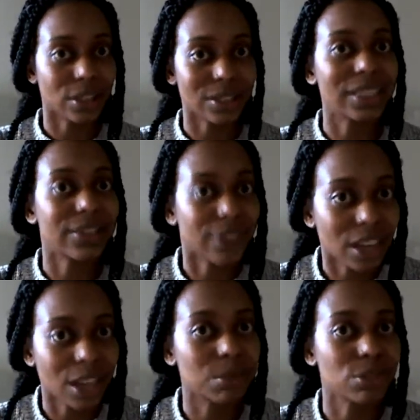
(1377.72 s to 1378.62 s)
those liver
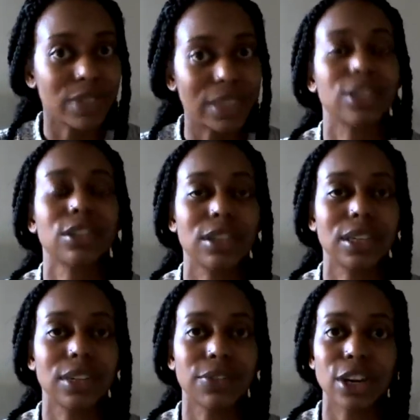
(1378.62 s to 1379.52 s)
herbs are really
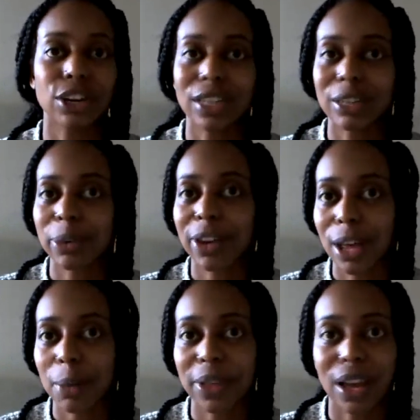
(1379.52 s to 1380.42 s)
good. And a very good liver
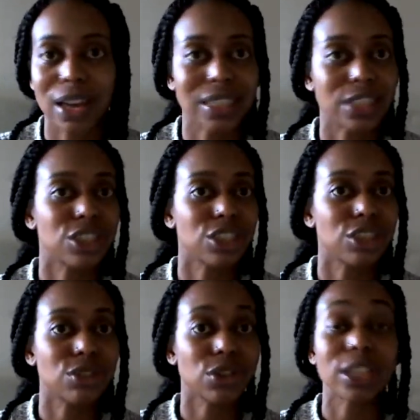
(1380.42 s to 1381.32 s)
herb that I tend to
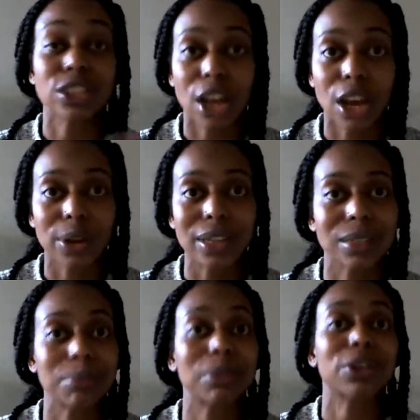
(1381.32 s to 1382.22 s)
use on its own is a